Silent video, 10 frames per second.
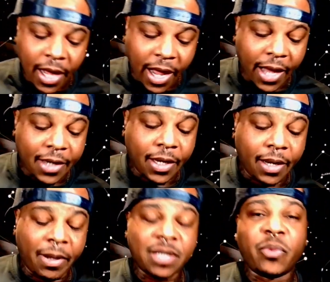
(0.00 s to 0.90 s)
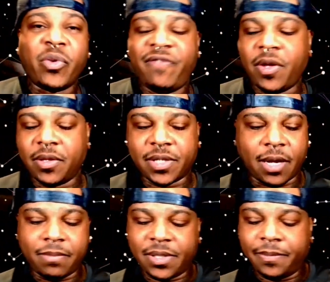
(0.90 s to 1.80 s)
and possibly refill those
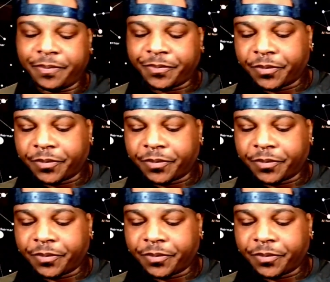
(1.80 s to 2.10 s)
cups.